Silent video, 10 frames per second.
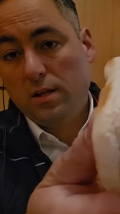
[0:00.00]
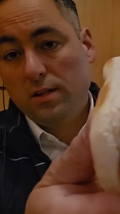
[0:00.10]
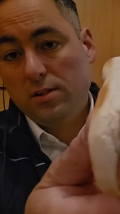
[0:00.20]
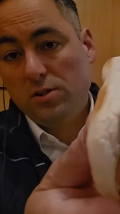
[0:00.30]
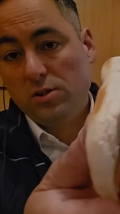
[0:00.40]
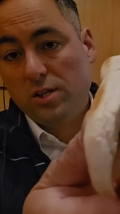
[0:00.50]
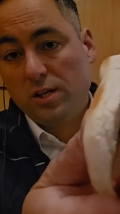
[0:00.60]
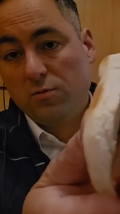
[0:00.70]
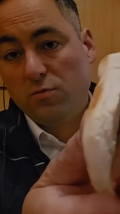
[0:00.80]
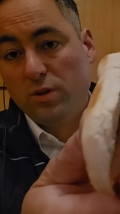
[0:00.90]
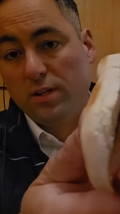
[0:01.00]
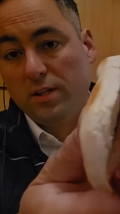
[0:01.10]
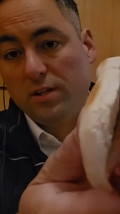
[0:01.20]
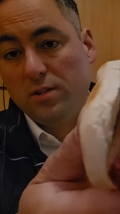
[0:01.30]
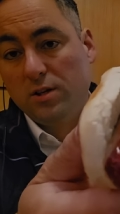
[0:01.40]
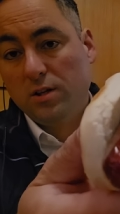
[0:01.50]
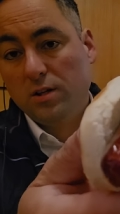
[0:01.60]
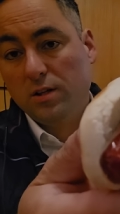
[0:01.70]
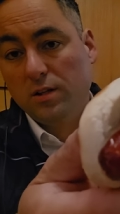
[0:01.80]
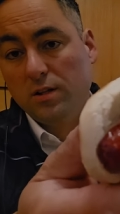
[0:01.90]
This looks like a really good dog.
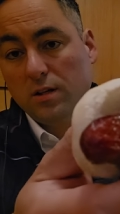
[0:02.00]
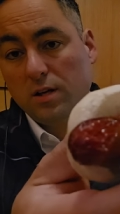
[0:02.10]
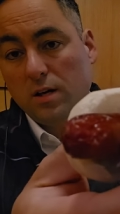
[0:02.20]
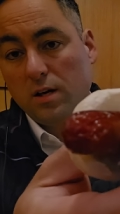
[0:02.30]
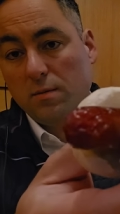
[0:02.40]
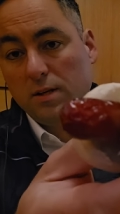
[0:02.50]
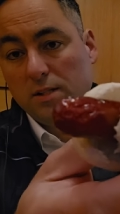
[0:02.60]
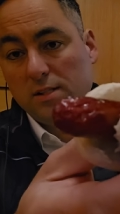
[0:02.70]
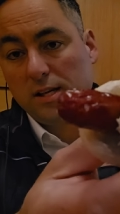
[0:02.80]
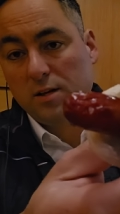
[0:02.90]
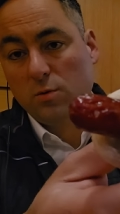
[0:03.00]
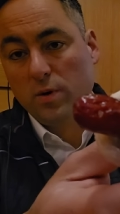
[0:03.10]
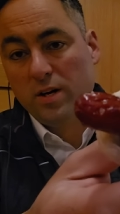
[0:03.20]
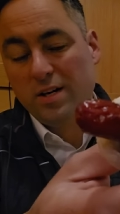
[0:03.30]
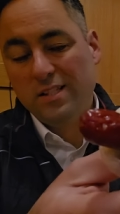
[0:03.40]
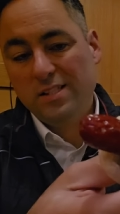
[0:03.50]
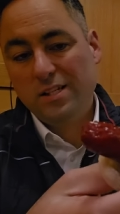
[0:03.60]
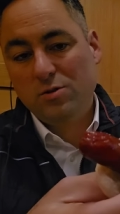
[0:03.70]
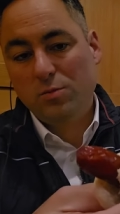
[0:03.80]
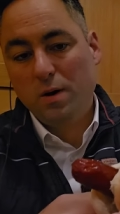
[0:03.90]
I mean, it's like a weird. It
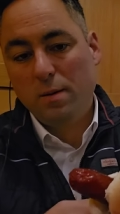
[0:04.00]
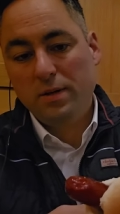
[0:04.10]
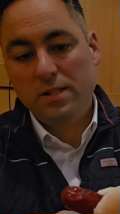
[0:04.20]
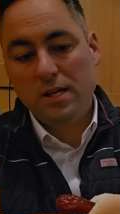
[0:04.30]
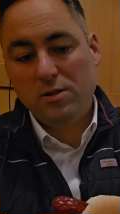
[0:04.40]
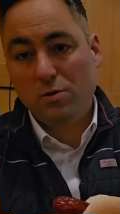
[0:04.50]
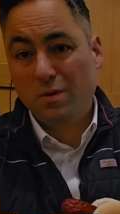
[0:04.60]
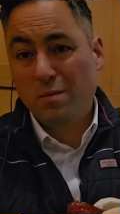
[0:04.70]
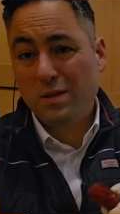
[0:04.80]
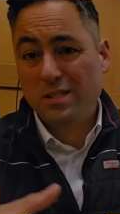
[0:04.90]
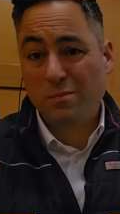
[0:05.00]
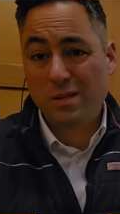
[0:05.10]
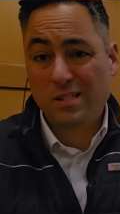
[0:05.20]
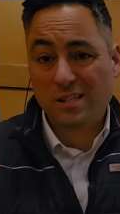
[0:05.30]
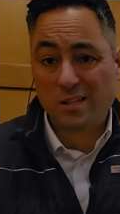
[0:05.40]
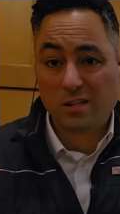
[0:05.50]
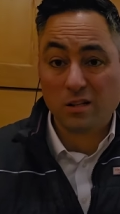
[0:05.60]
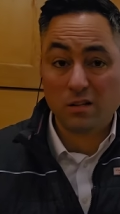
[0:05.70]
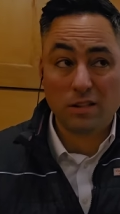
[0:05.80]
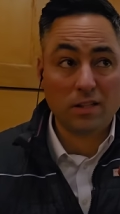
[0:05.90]
says umami taste. Umami to me is like you
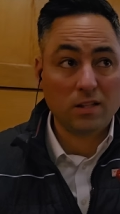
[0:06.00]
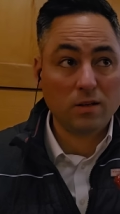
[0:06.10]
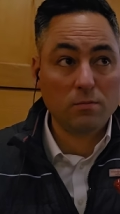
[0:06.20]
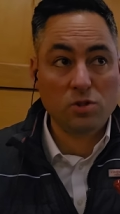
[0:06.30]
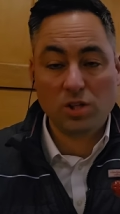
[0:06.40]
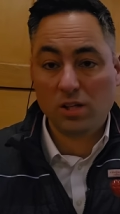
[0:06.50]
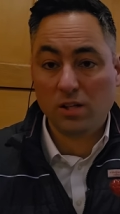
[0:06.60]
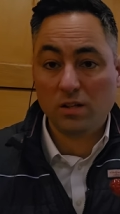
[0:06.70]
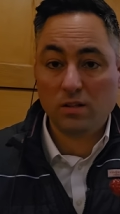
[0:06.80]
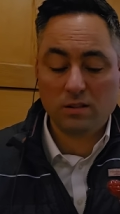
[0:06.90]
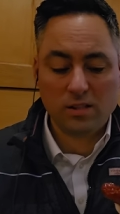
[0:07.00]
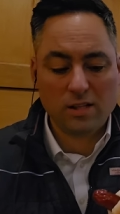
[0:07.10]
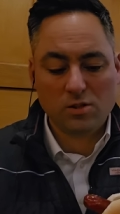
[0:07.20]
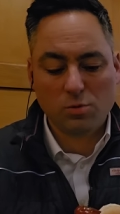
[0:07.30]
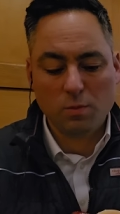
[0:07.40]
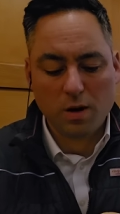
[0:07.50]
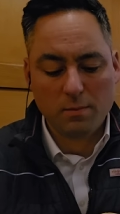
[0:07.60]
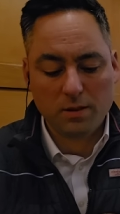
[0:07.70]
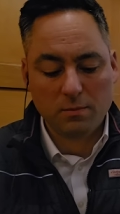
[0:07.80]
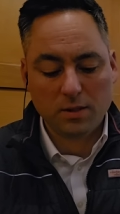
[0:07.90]
know, like kimchi. That's
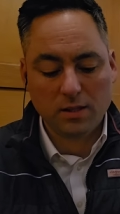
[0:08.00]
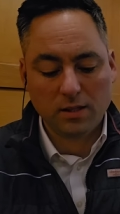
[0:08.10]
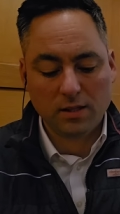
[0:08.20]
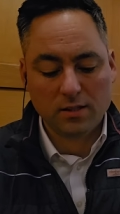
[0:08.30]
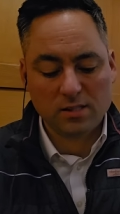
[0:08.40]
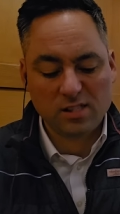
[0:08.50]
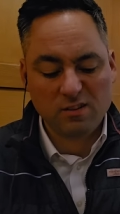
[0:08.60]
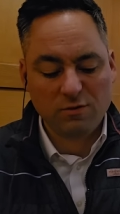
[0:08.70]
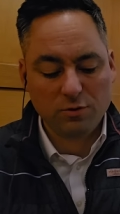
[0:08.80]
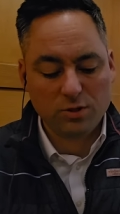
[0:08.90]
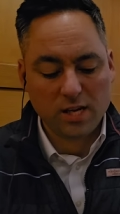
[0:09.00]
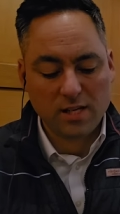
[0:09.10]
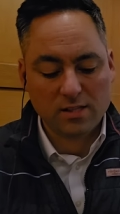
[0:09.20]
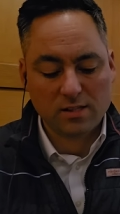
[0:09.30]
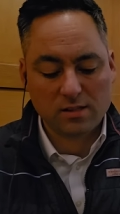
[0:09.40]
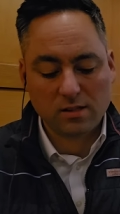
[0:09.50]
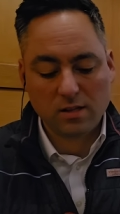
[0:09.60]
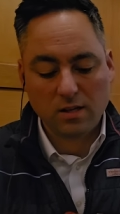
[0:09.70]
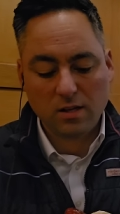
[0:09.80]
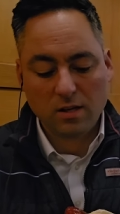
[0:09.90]
umami to me, like a seafood taste,
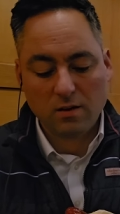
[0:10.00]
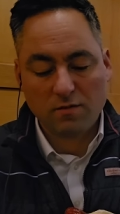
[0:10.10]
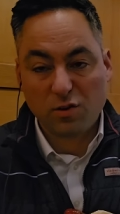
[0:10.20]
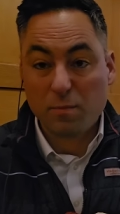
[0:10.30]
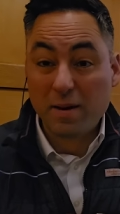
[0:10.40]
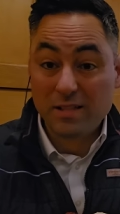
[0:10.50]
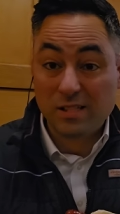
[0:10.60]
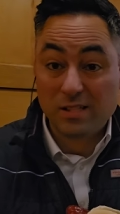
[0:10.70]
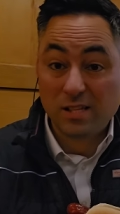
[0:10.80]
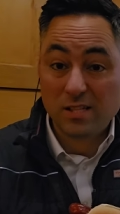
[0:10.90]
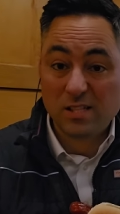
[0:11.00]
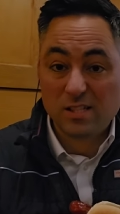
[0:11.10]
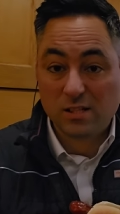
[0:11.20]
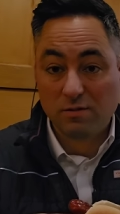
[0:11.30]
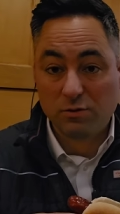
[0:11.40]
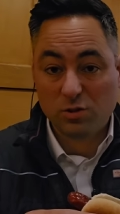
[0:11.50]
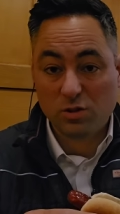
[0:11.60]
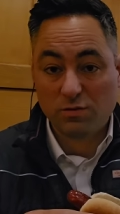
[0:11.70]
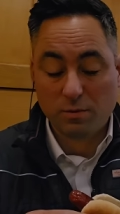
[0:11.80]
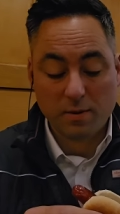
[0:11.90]
fermented taste, not seafood, just
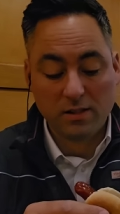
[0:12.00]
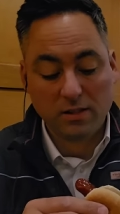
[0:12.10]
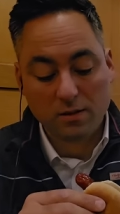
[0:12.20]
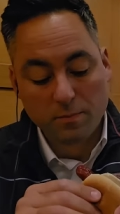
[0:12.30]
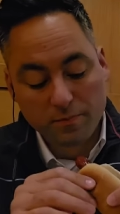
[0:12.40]
fermented.